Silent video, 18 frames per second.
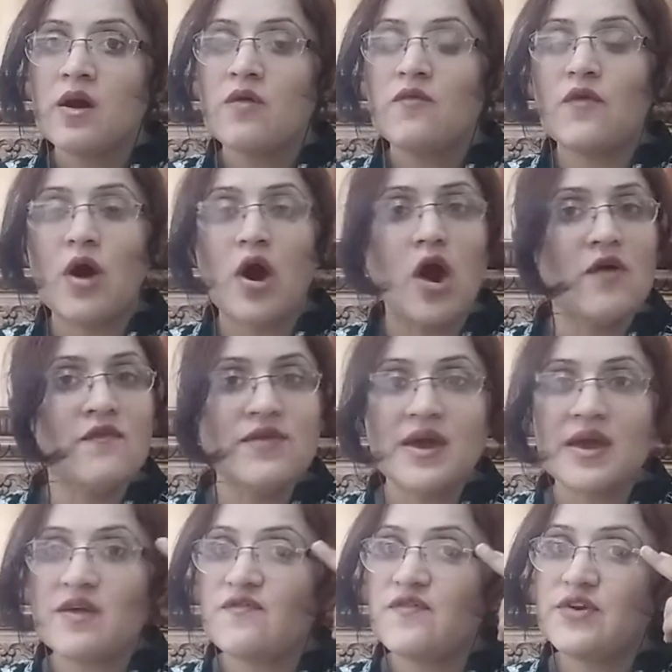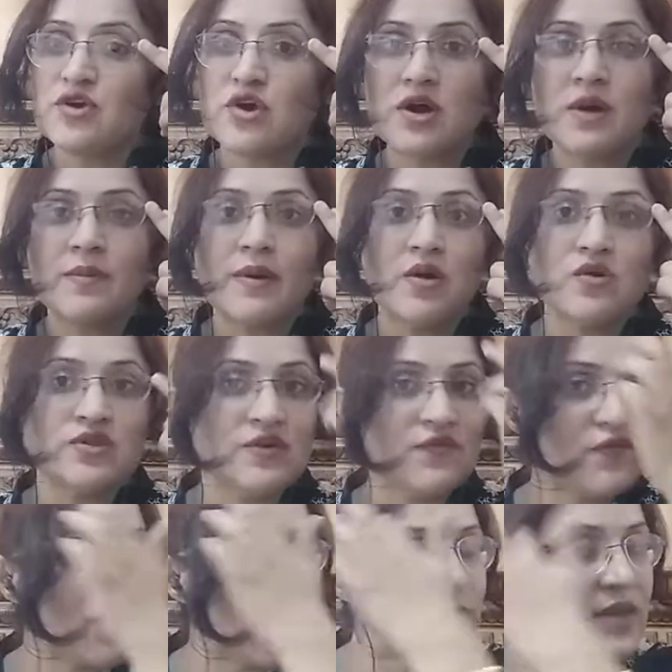How we are, if we talk about the
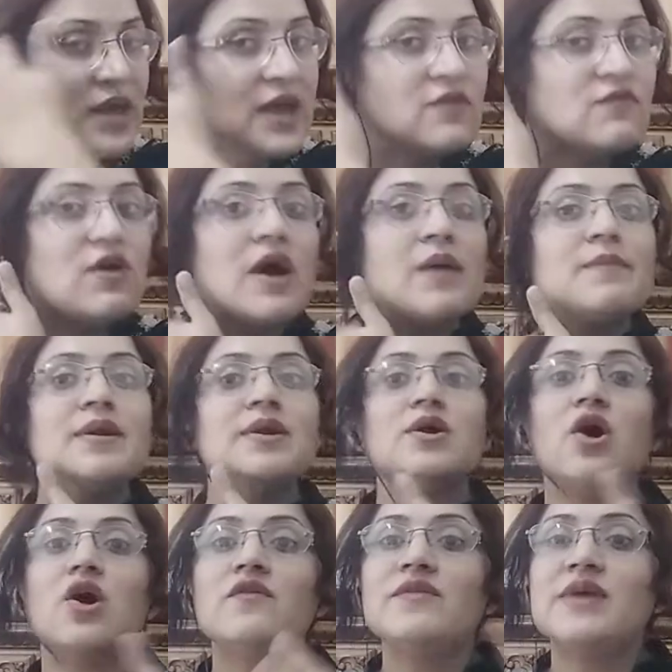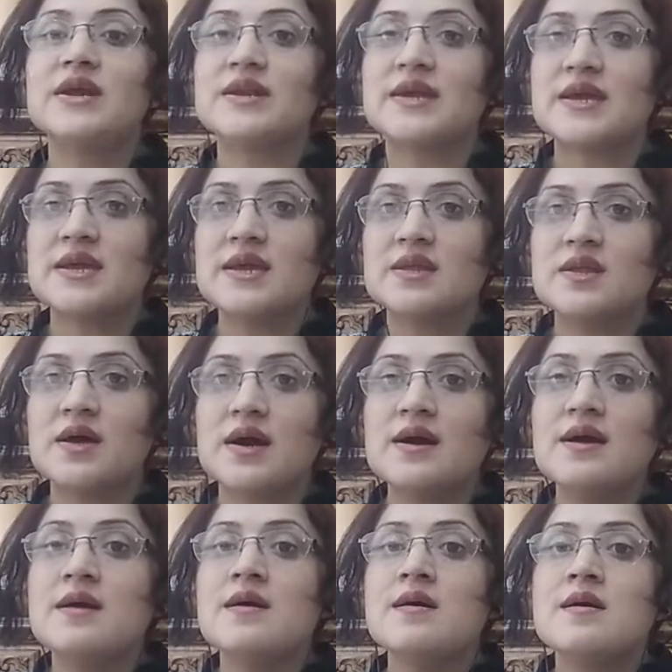from the environment, how we are taking the
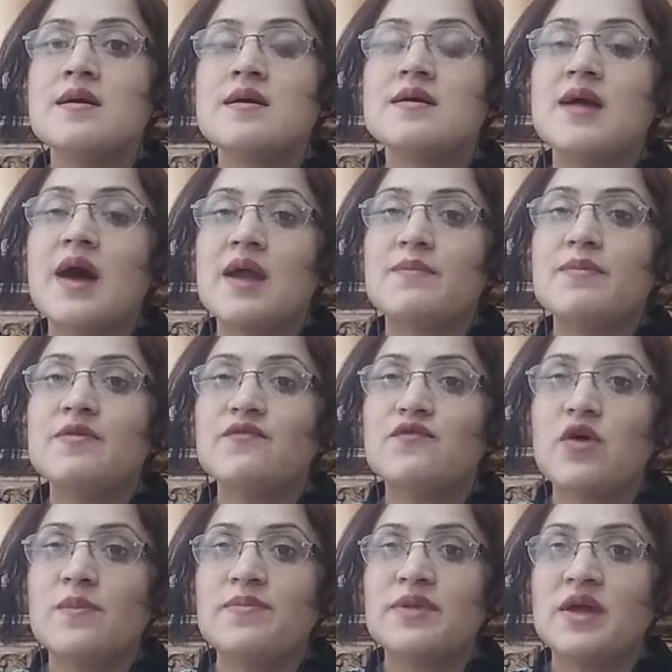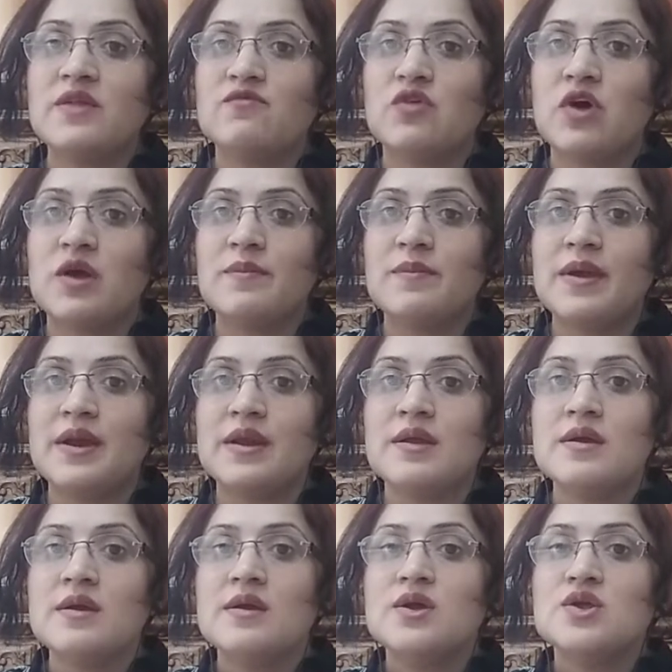carbon from the environment.
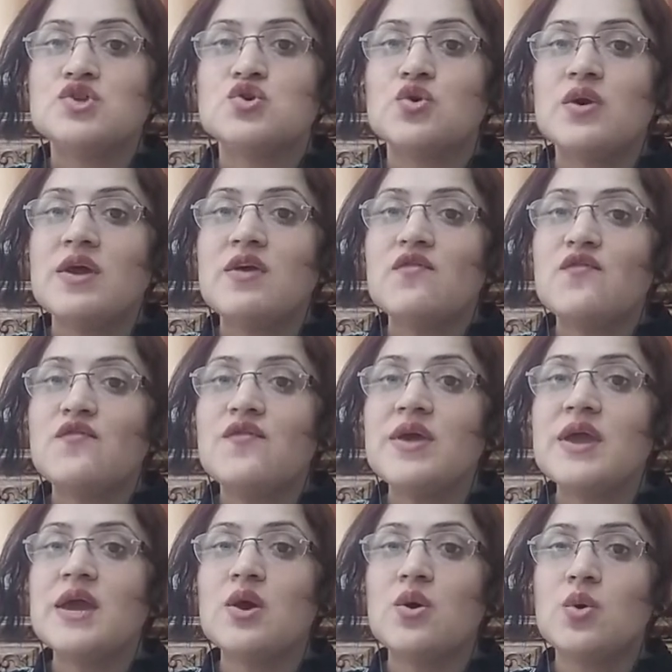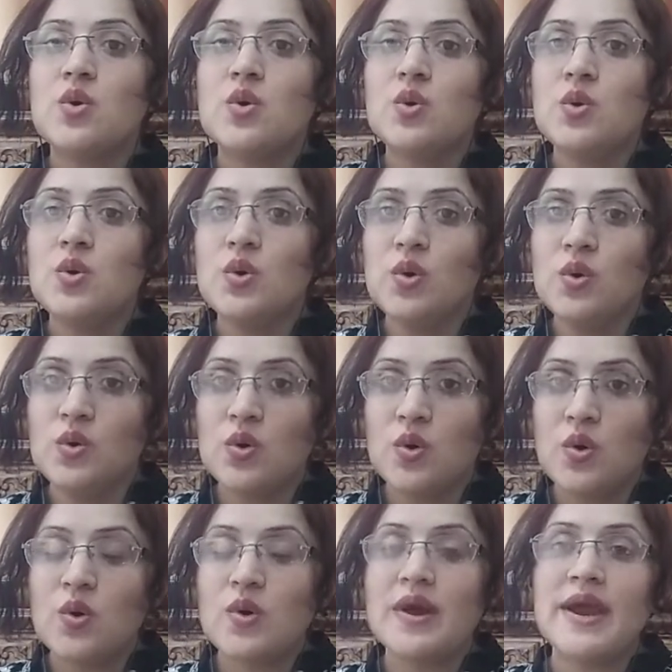So if we
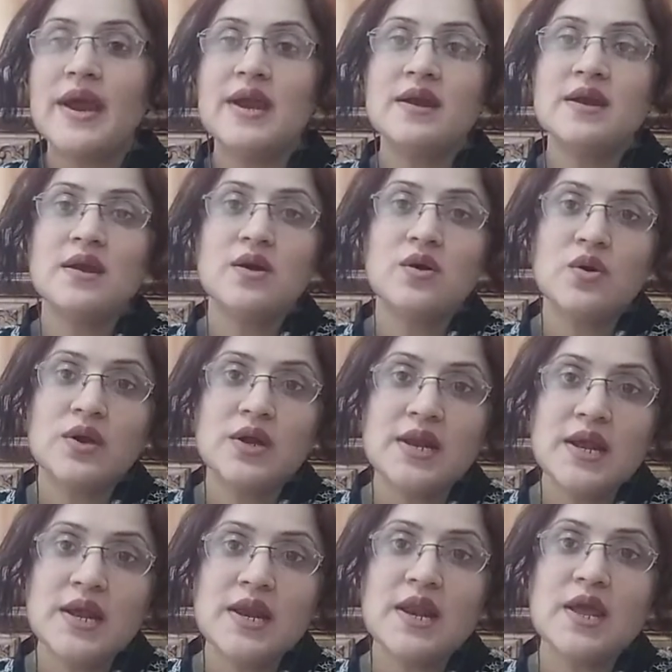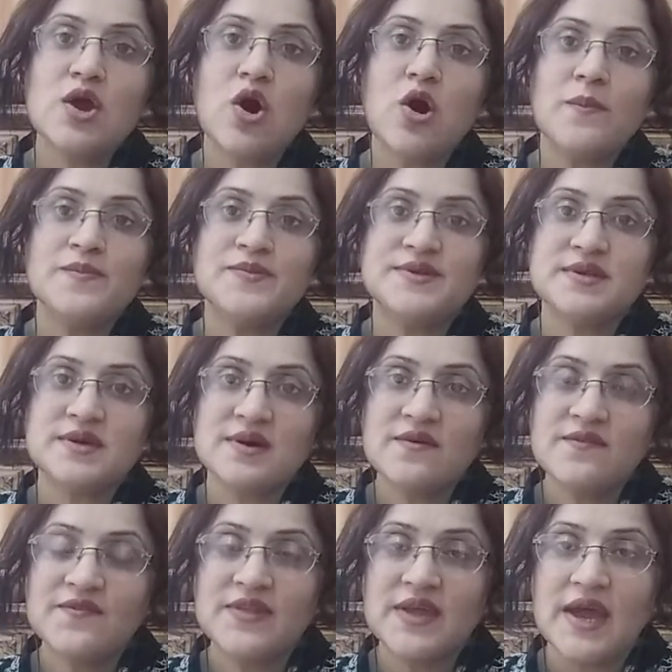go and clearly
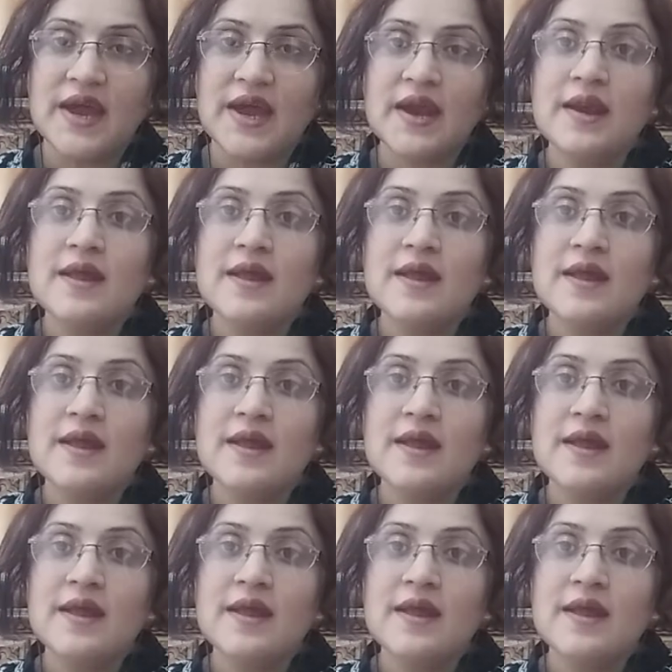observe that